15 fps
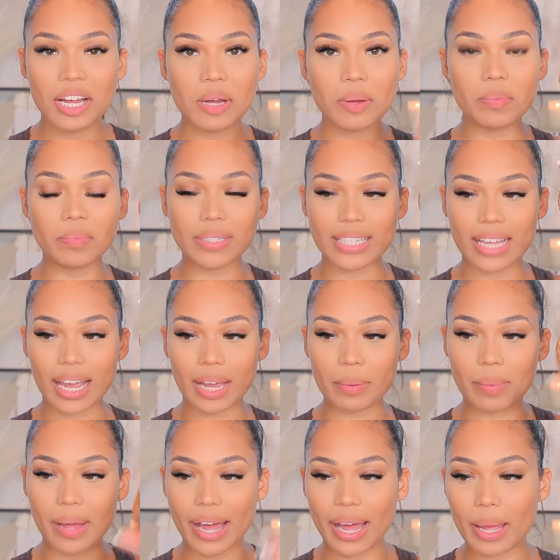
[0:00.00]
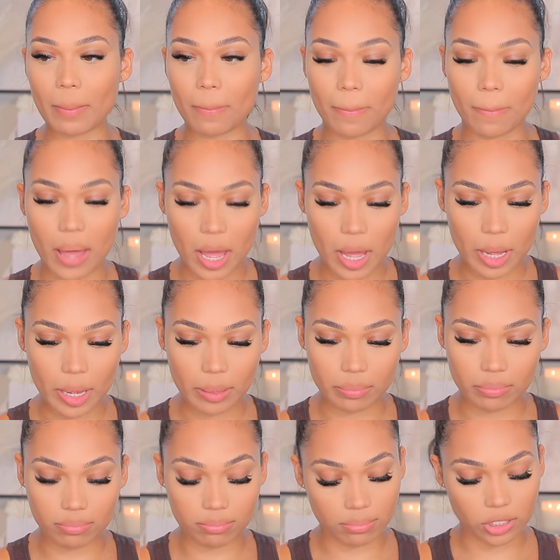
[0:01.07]
I'm gonna take my uh,
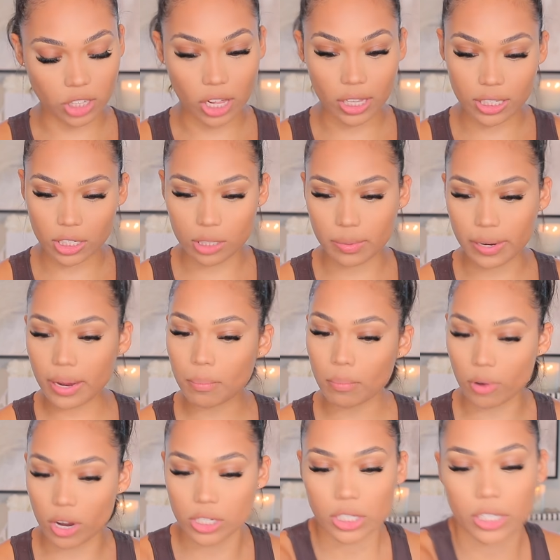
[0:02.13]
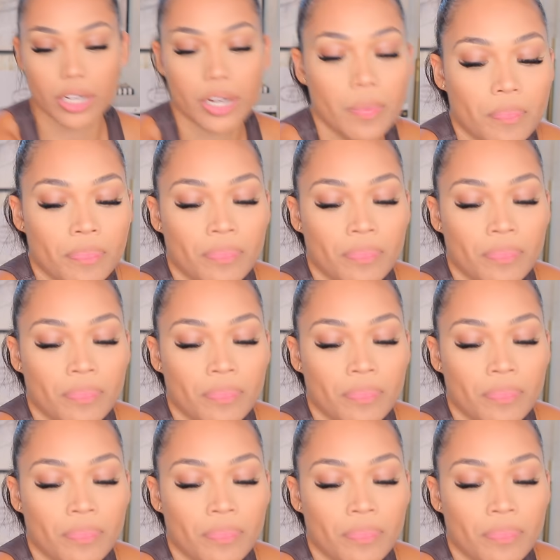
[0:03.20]
Charlotte Tilbury bronzer.